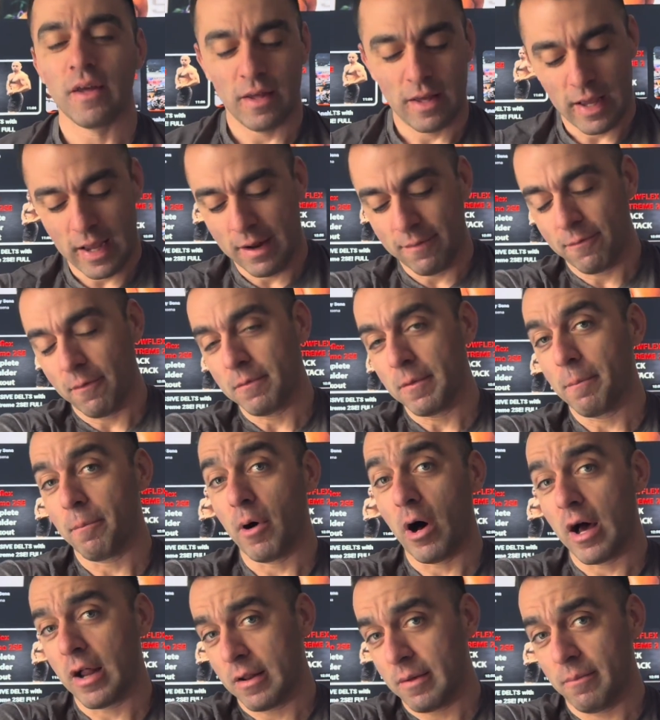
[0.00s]
and from the
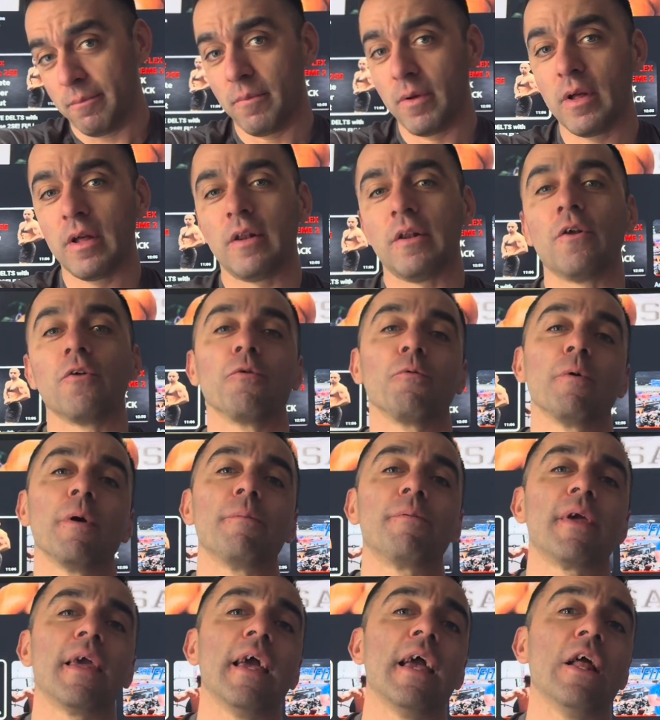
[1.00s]
bottom near the
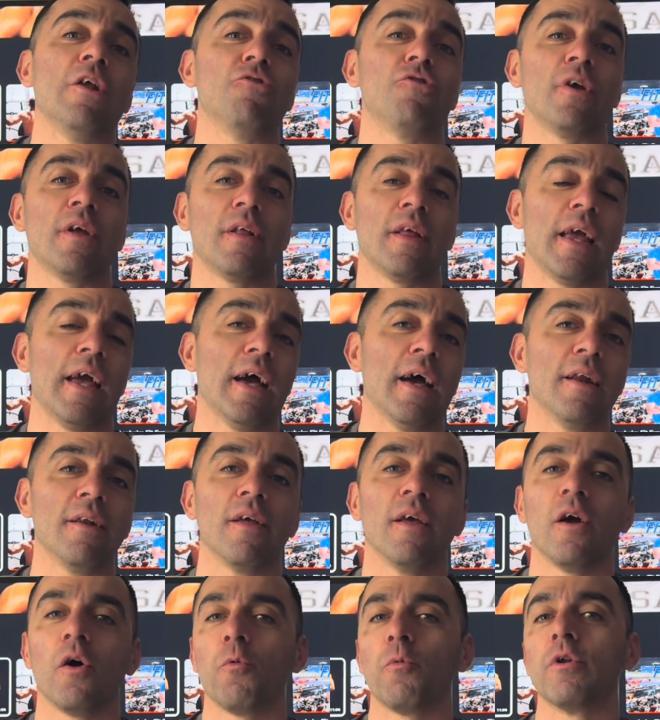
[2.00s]
rib cage, and
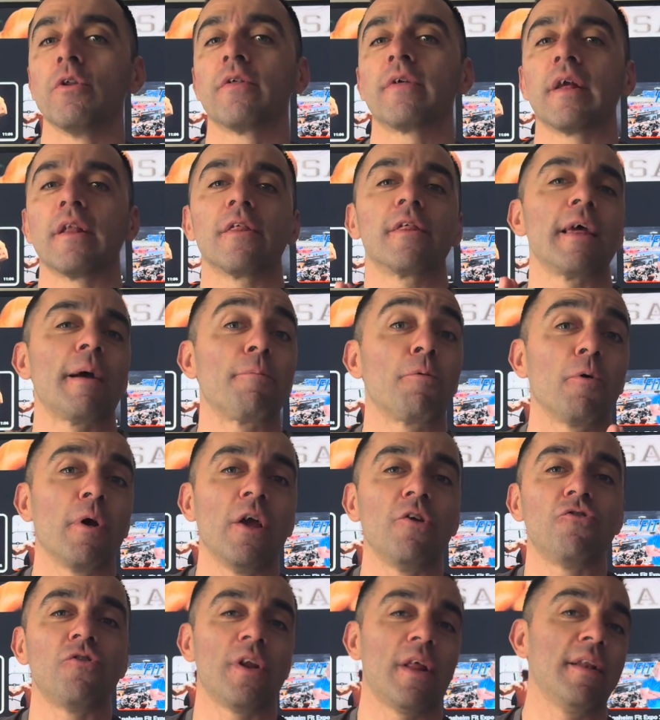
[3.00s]
we just get
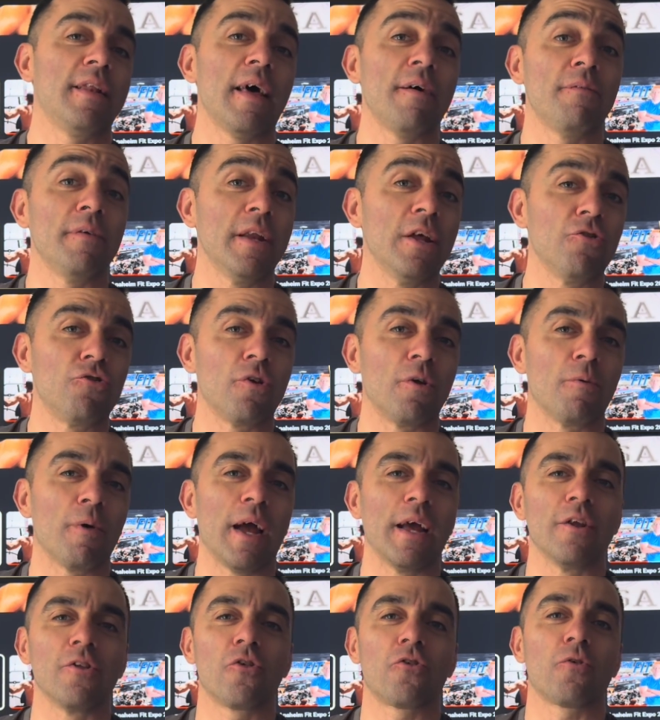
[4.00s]
separation and definition,
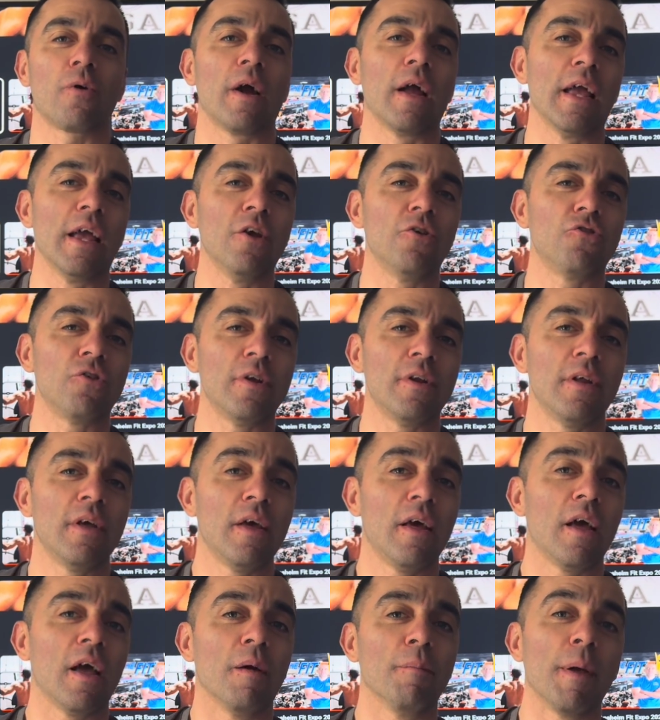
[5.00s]
right? And striation,
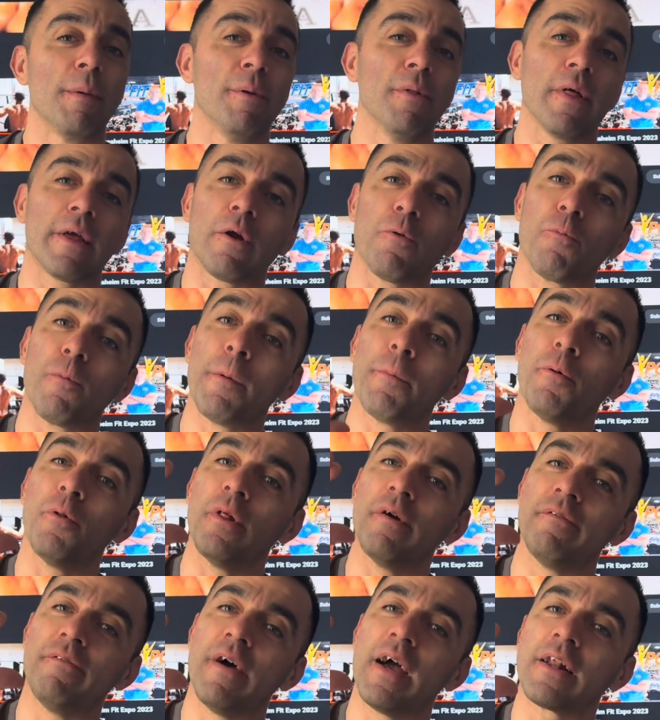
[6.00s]
and maybe like a ripple
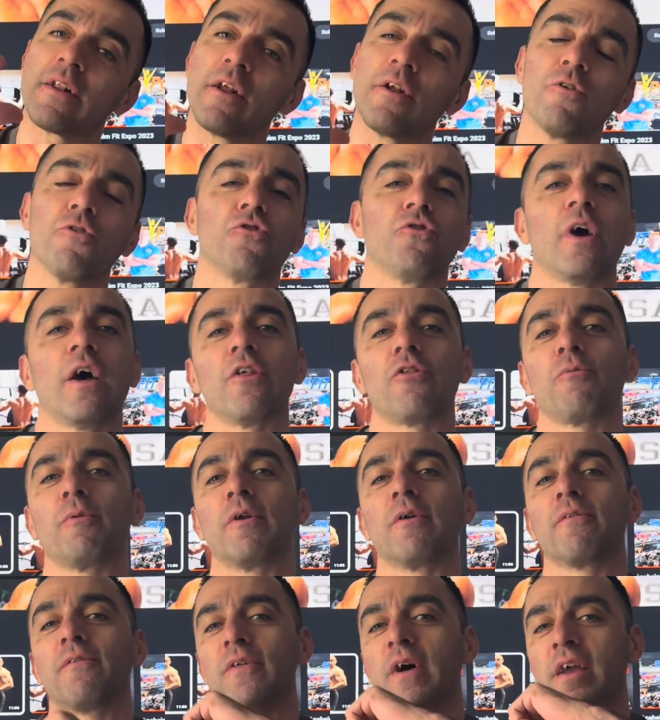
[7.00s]
effect on your chest when
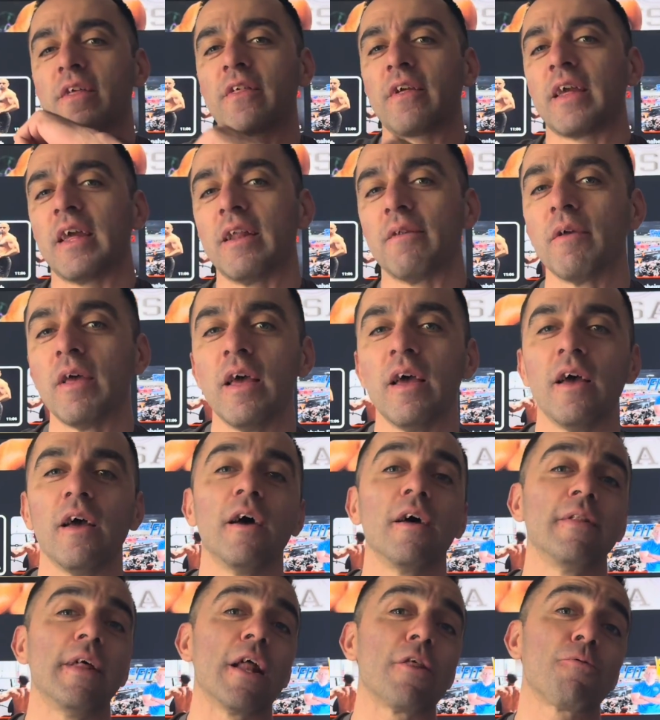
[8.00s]
you're flexing it.
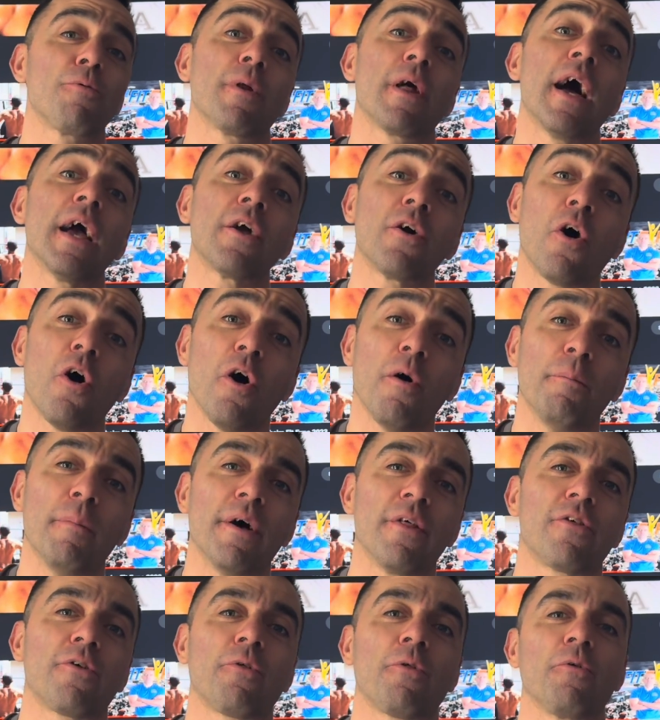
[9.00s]
That's what I call
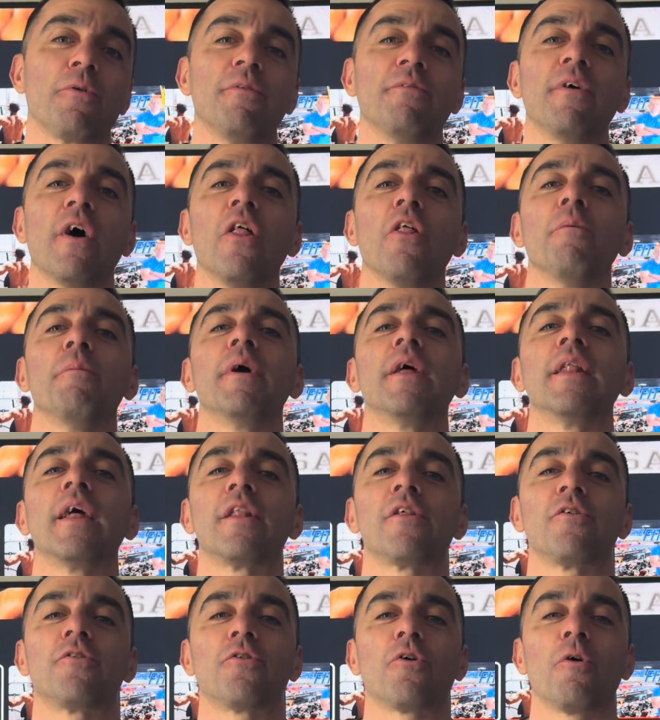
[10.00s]
muscular development.
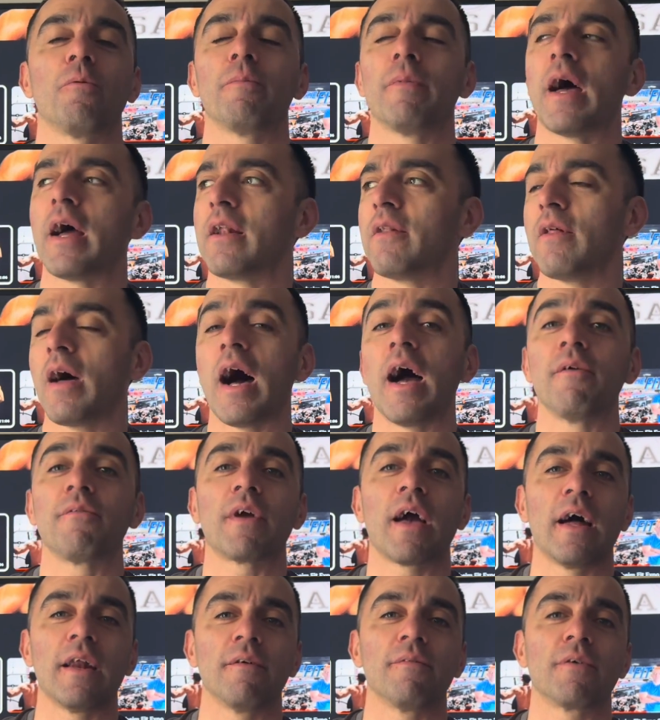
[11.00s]
That's a term that I've
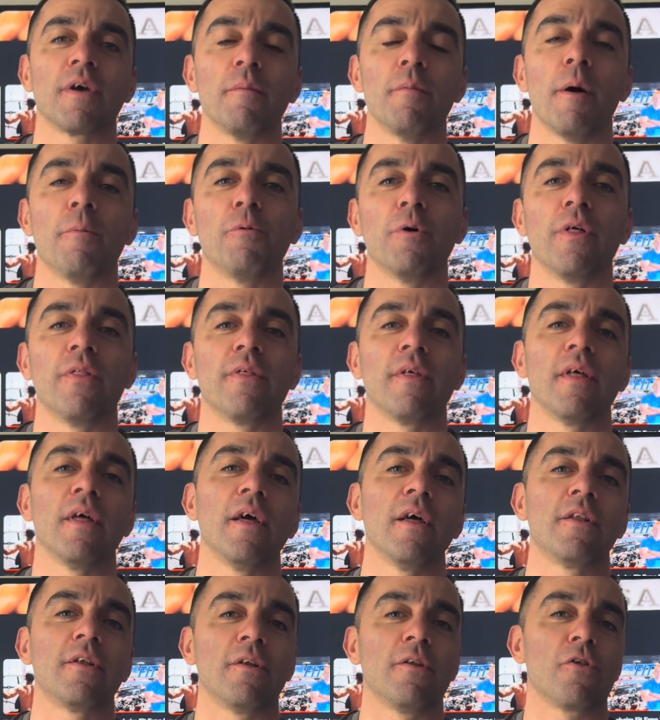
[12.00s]
kind of come up with
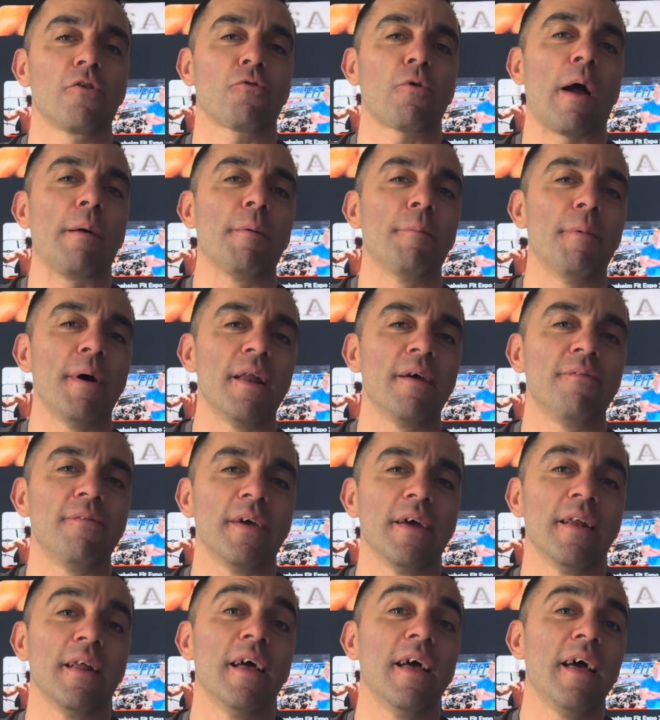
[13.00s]
to describe a
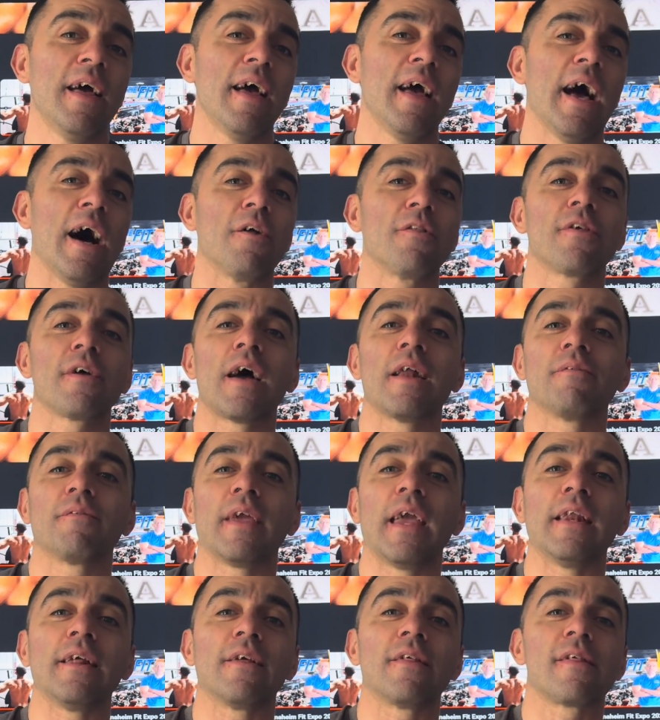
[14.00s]
benefit outside of
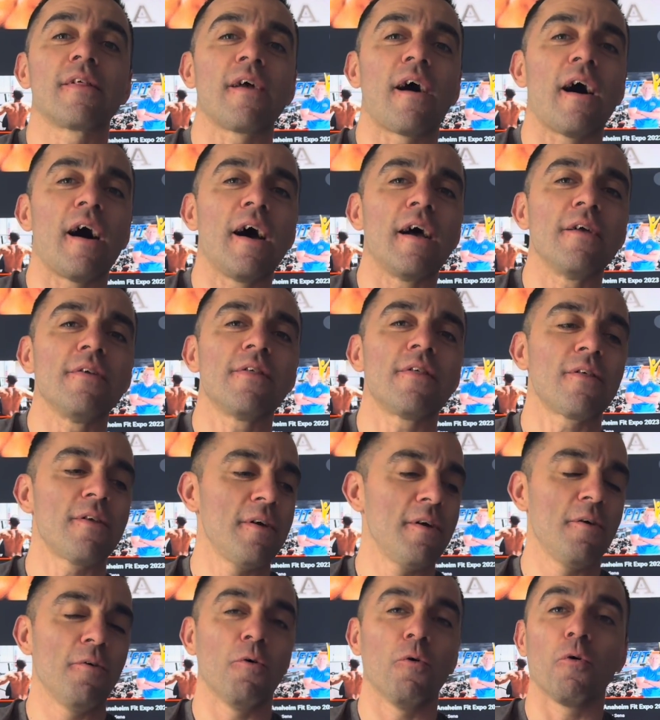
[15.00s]
gaining size
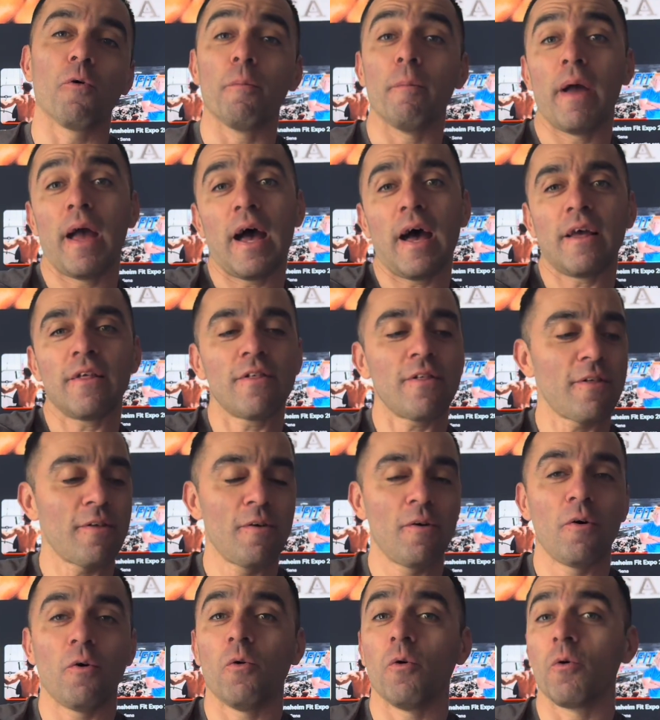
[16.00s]
or mass
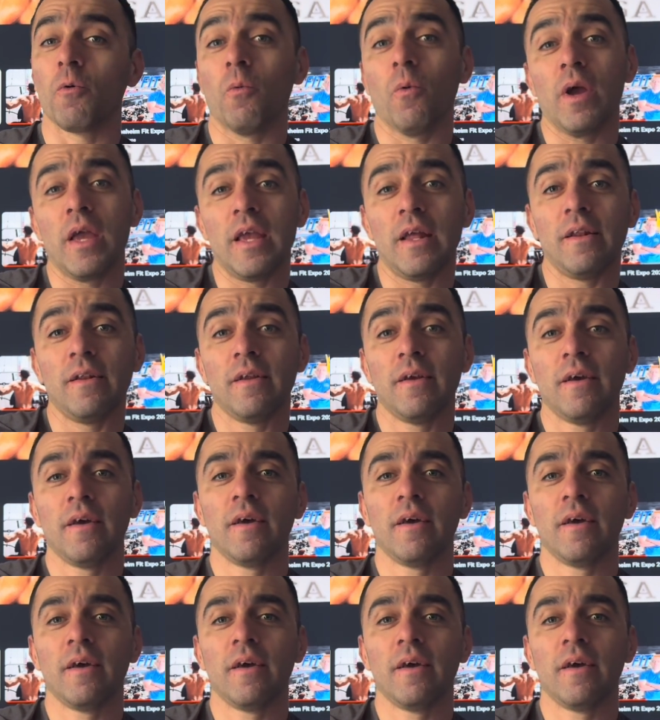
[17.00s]
or weight,